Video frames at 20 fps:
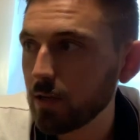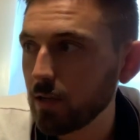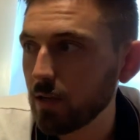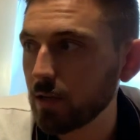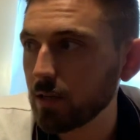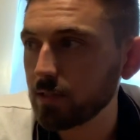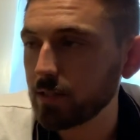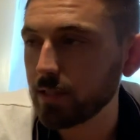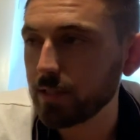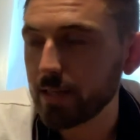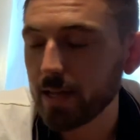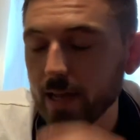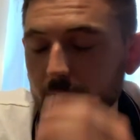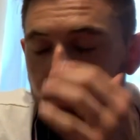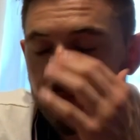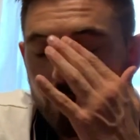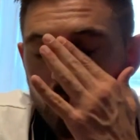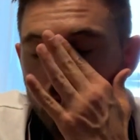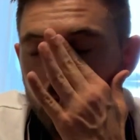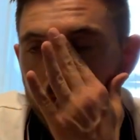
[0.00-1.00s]
unto
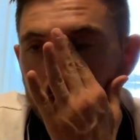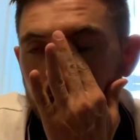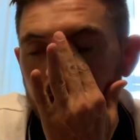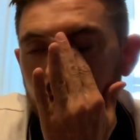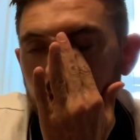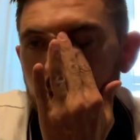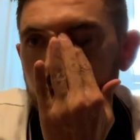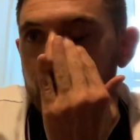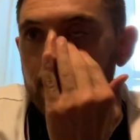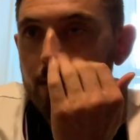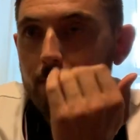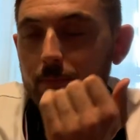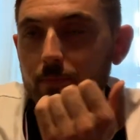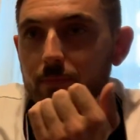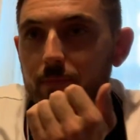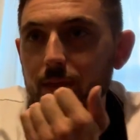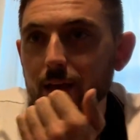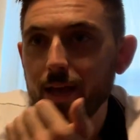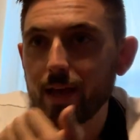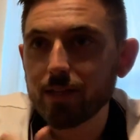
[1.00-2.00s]
death or um,
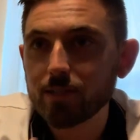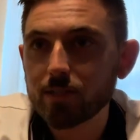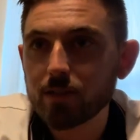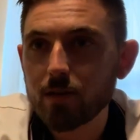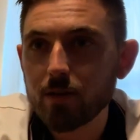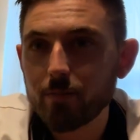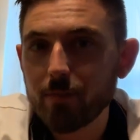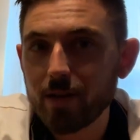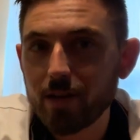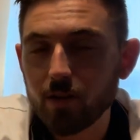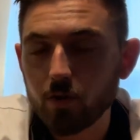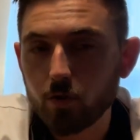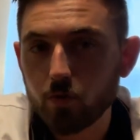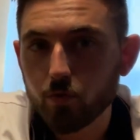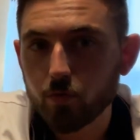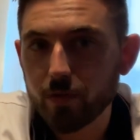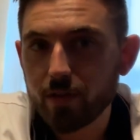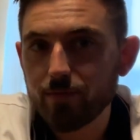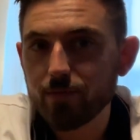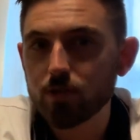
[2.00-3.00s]
has committed a
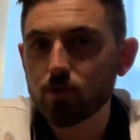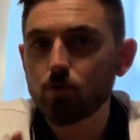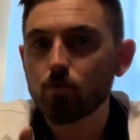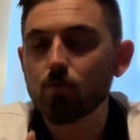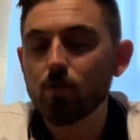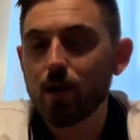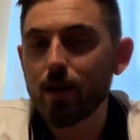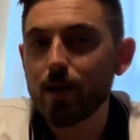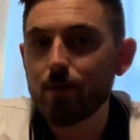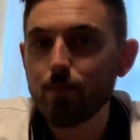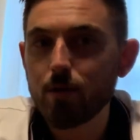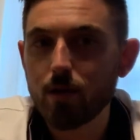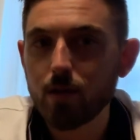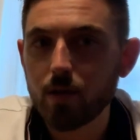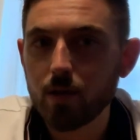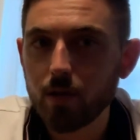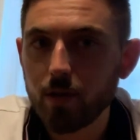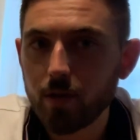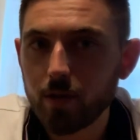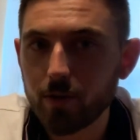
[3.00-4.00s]
grievous crime.
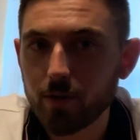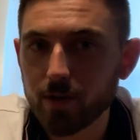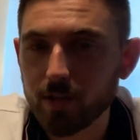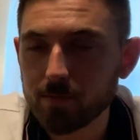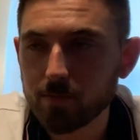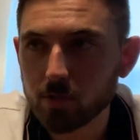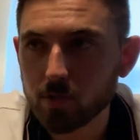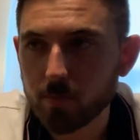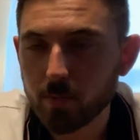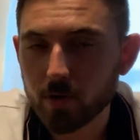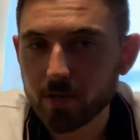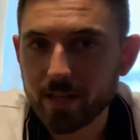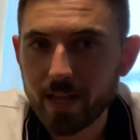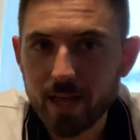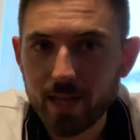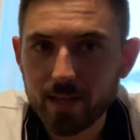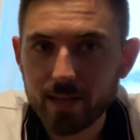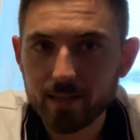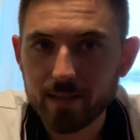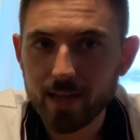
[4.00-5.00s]
You're not supposed to
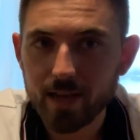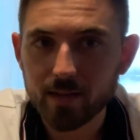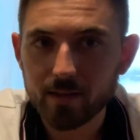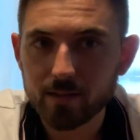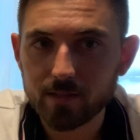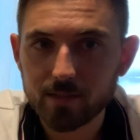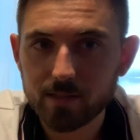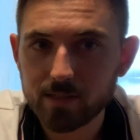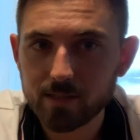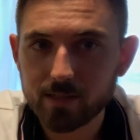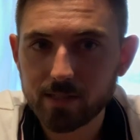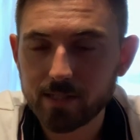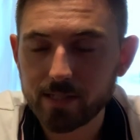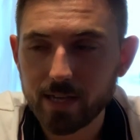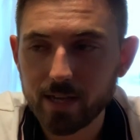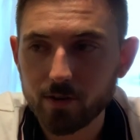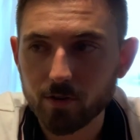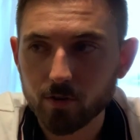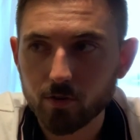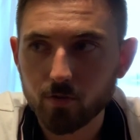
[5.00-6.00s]
partake in that
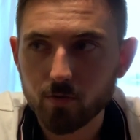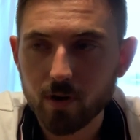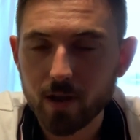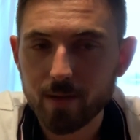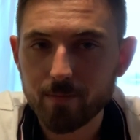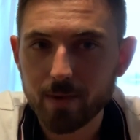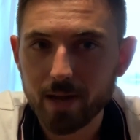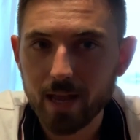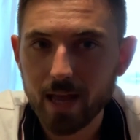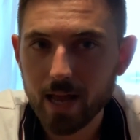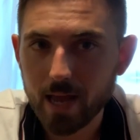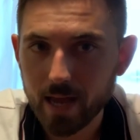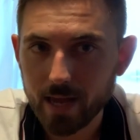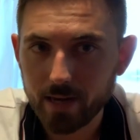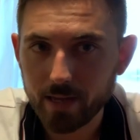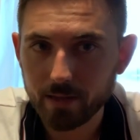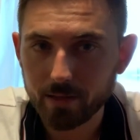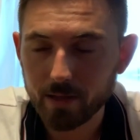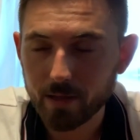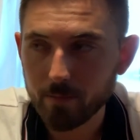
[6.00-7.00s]
sin or crime by
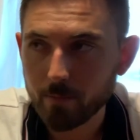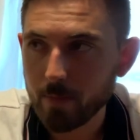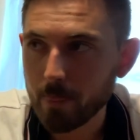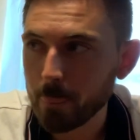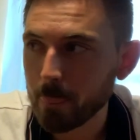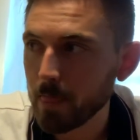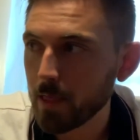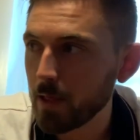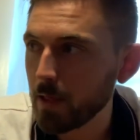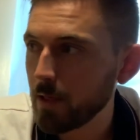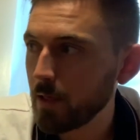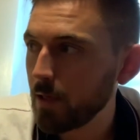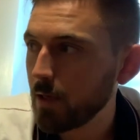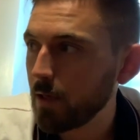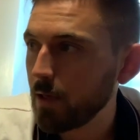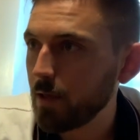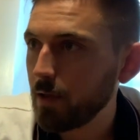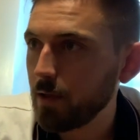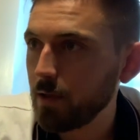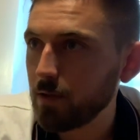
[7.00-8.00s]
hiding them.
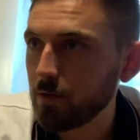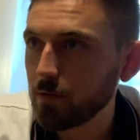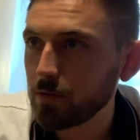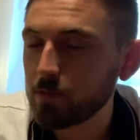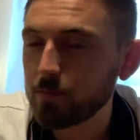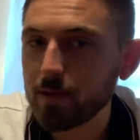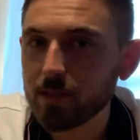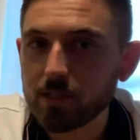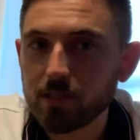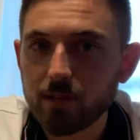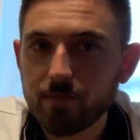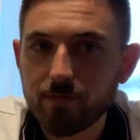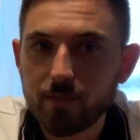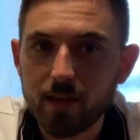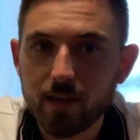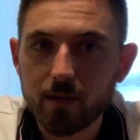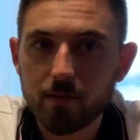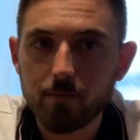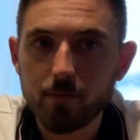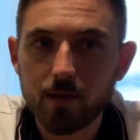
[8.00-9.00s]
You know, especially if
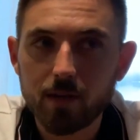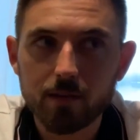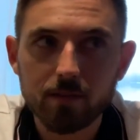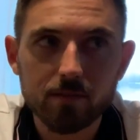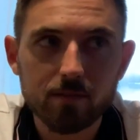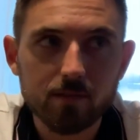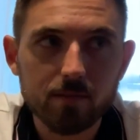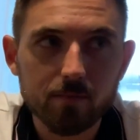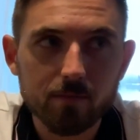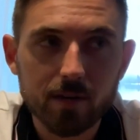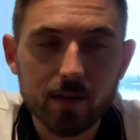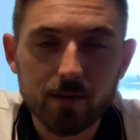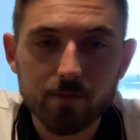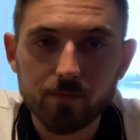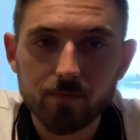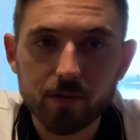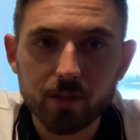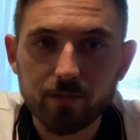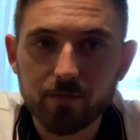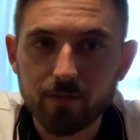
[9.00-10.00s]
they committed some kind
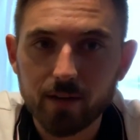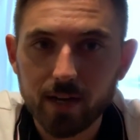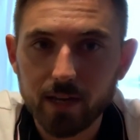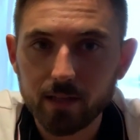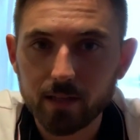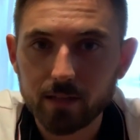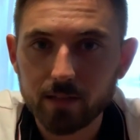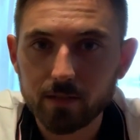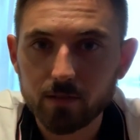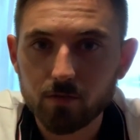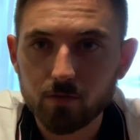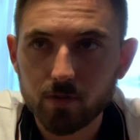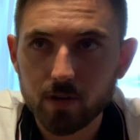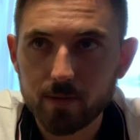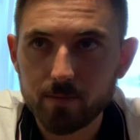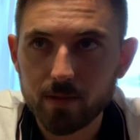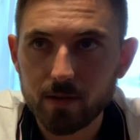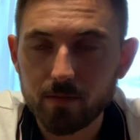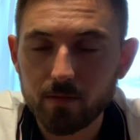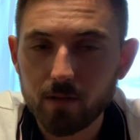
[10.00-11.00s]
of really violent
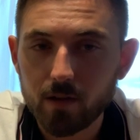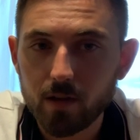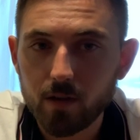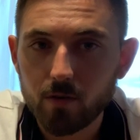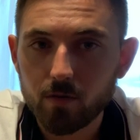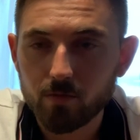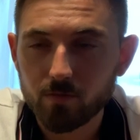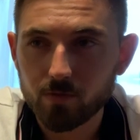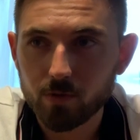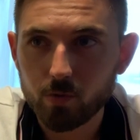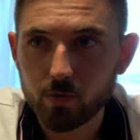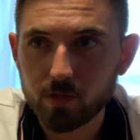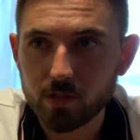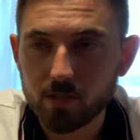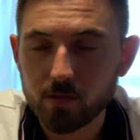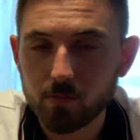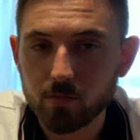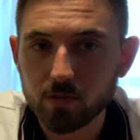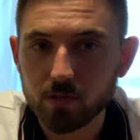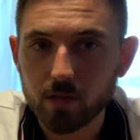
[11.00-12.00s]
crime that ruined
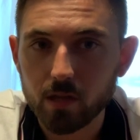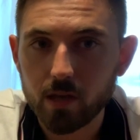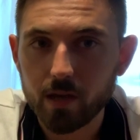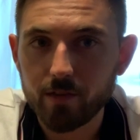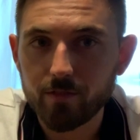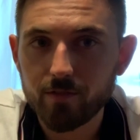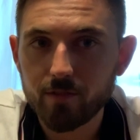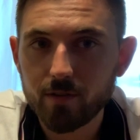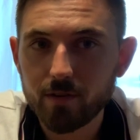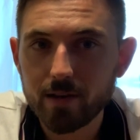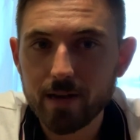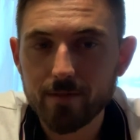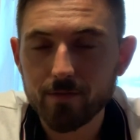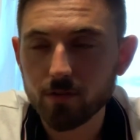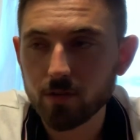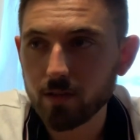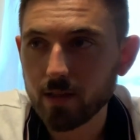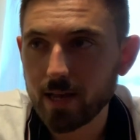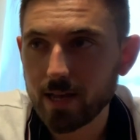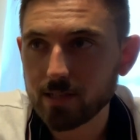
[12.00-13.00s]
someone's life.
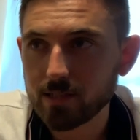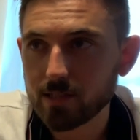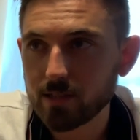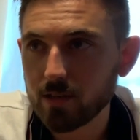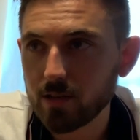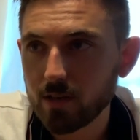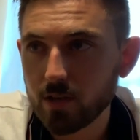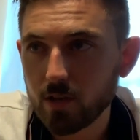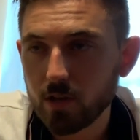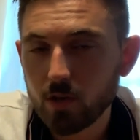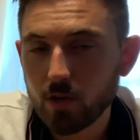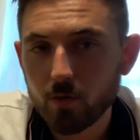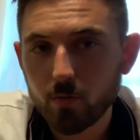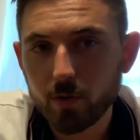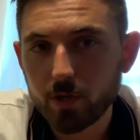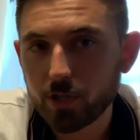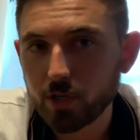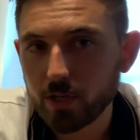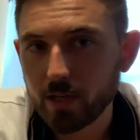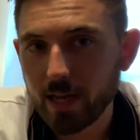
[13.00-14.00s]
Nevertheless,
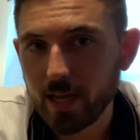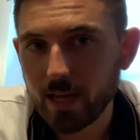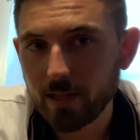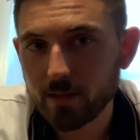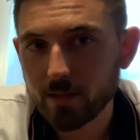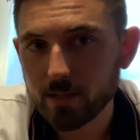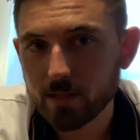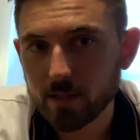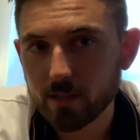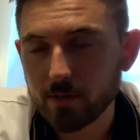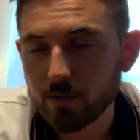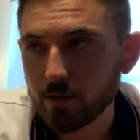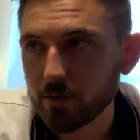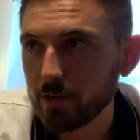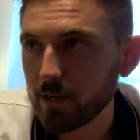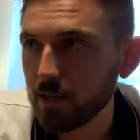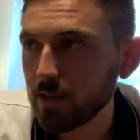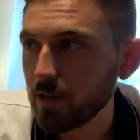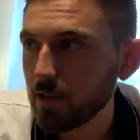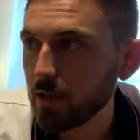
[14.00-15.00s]
we shouldn't hate the
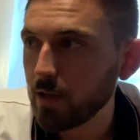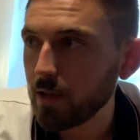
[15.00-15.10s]
centurion.